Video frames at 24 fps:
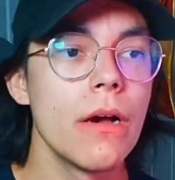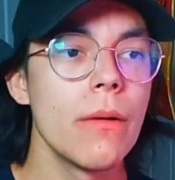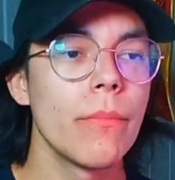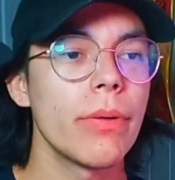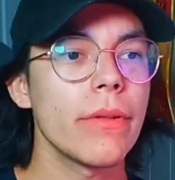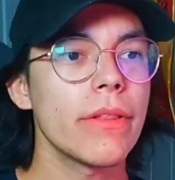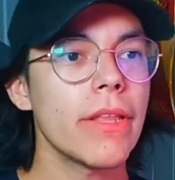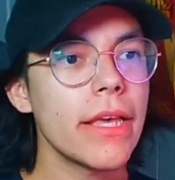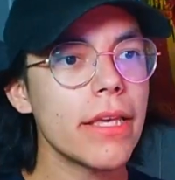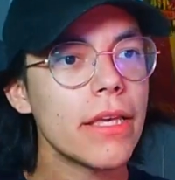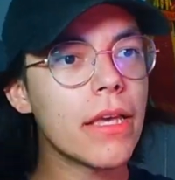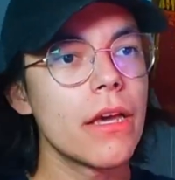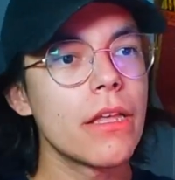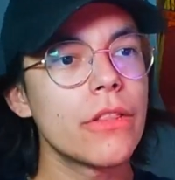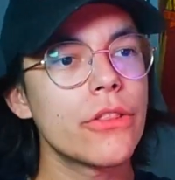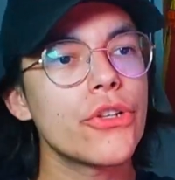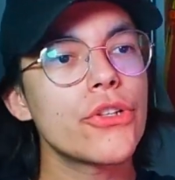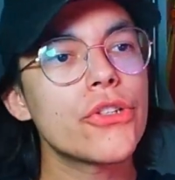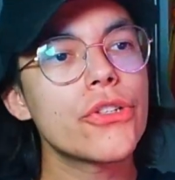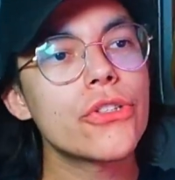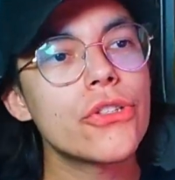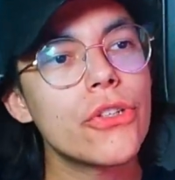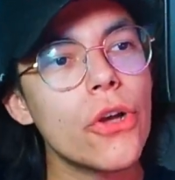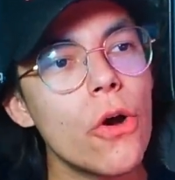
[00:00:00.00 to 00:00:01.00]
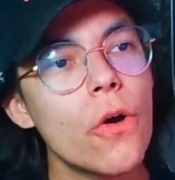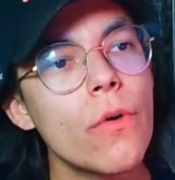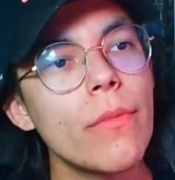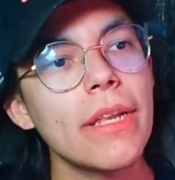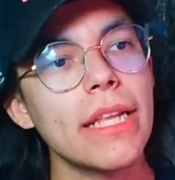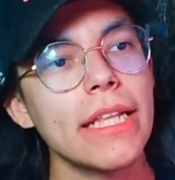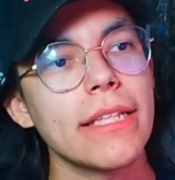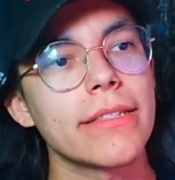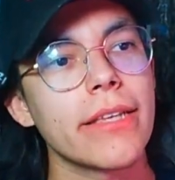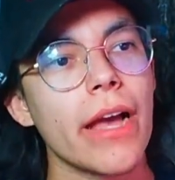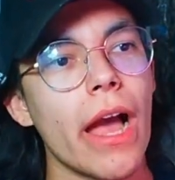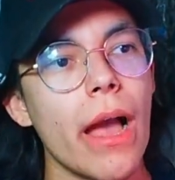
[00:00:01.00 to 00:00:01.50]
But like there's so
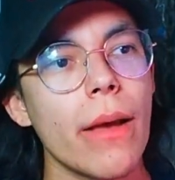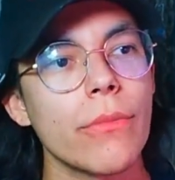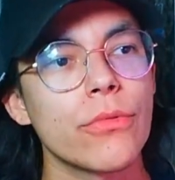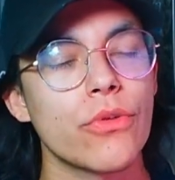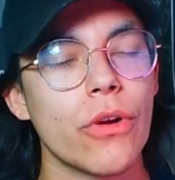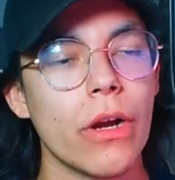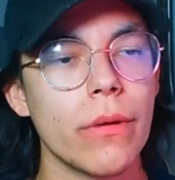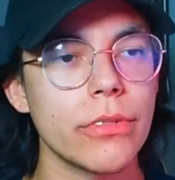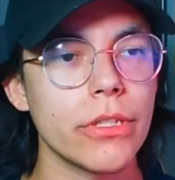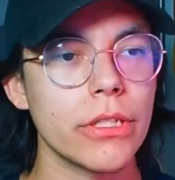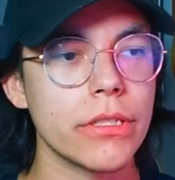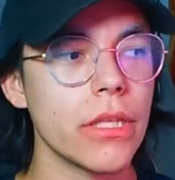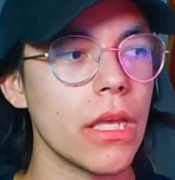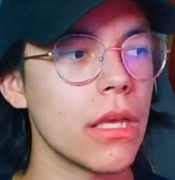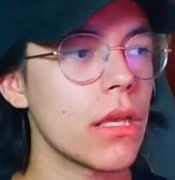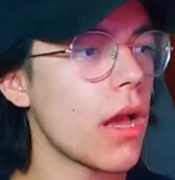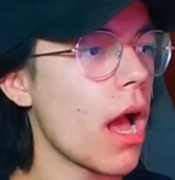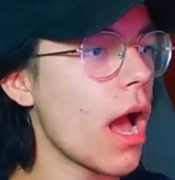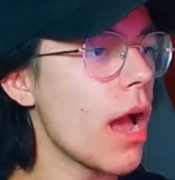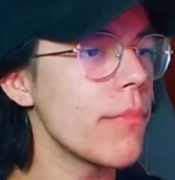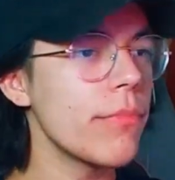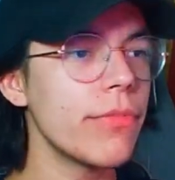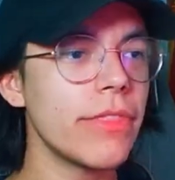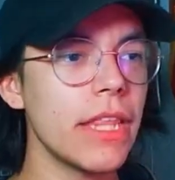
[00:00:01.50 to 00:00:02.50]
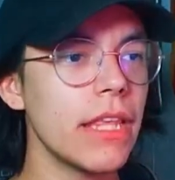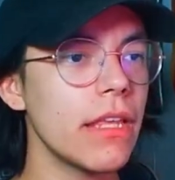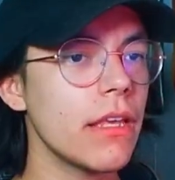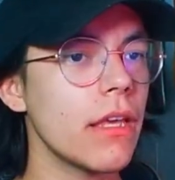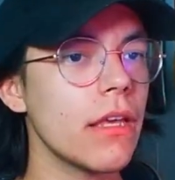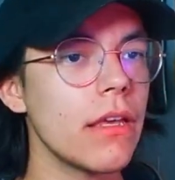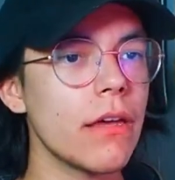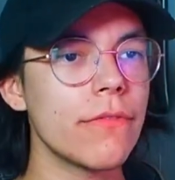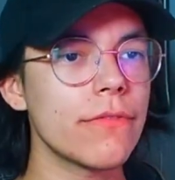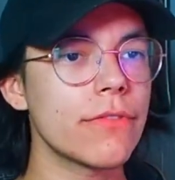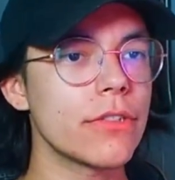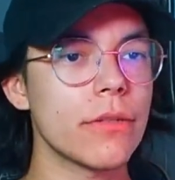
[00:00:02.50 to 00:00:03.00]
many times where I'm just like, I'm
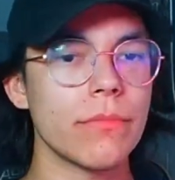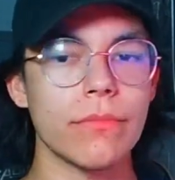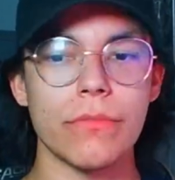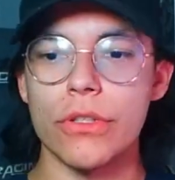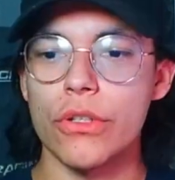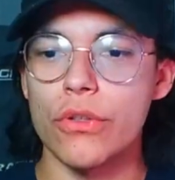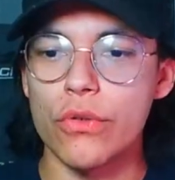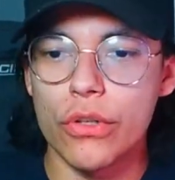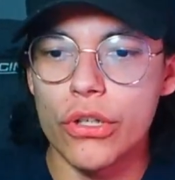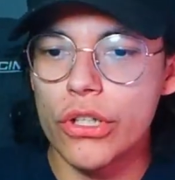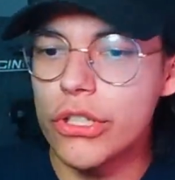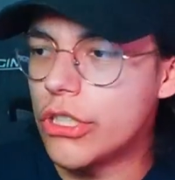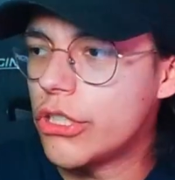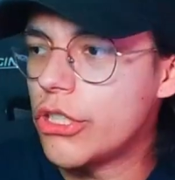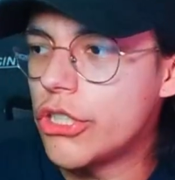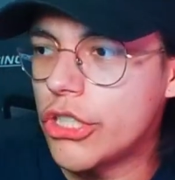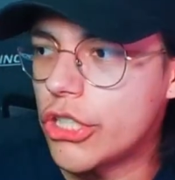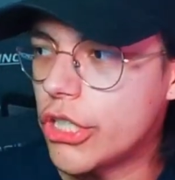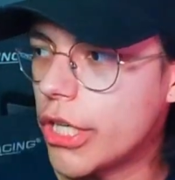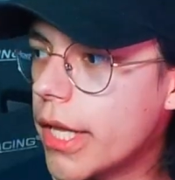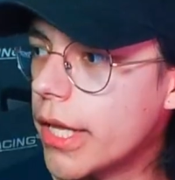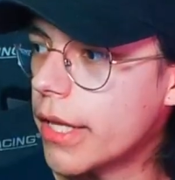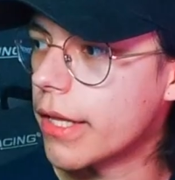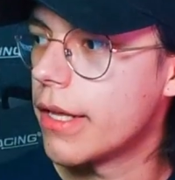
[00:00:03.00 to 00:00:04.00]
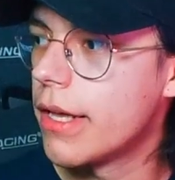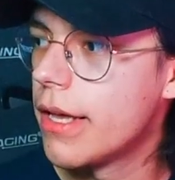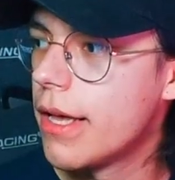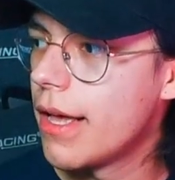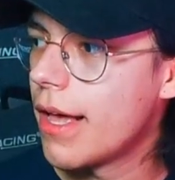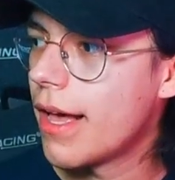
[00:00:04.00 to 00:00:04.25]
thinking of some good shit.